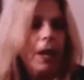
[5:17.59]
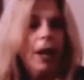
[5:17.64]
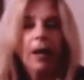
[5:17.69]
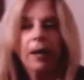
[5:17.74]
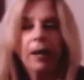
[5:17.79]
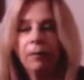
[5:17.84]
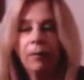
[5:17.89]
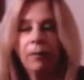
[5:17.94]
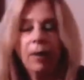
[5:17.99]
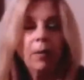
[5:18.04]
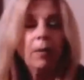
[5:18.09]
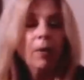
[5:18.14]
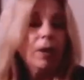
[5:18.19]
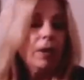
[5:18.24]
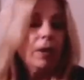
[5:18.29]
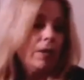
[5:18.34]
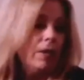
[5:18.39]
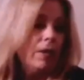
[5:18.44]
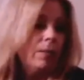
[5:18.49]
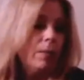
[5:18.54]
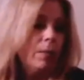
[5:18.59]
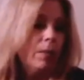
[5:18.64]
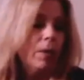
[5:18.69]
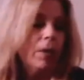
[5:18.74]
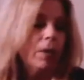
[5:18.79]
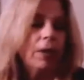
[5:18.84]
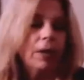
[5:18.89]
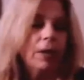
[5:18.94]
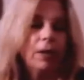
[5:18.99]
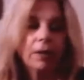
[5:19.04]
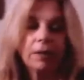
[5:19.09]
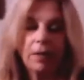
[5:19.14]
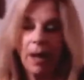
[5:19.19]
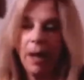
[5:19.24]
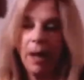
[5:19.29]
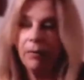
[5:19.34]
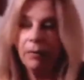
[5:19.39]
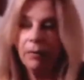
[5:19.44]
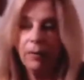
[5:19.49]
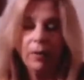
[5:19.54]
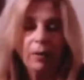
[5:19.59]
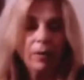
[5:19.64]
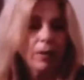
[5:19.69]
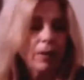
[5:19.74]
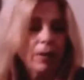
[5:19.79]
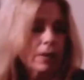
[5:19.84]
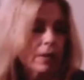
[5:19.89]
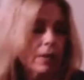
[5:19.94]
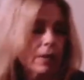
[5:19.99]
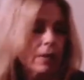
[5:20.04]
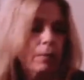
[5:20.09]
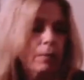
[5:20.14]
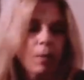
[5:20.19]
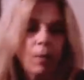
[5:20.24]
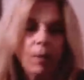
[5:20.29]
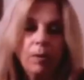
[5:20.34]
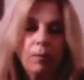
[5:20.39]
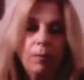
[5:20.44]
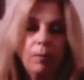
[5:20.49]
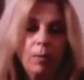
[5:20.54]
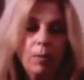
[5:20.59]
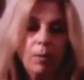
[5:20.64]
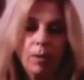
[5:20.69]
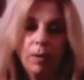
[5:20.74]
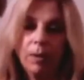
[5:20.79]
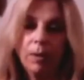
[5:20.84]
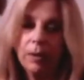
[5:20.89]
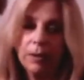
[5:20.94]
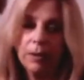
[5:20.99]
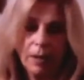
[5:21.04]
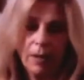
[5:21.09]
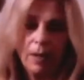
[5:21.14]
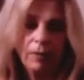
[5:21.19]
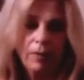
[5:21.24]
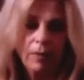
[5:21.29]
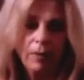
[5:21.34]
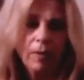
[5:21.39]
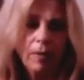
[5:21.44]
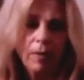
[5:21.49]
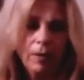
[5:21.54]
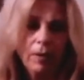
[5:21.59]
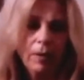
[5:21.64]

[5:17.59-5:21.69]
And if they want to know more, it's out there. It's more and more, it's out there.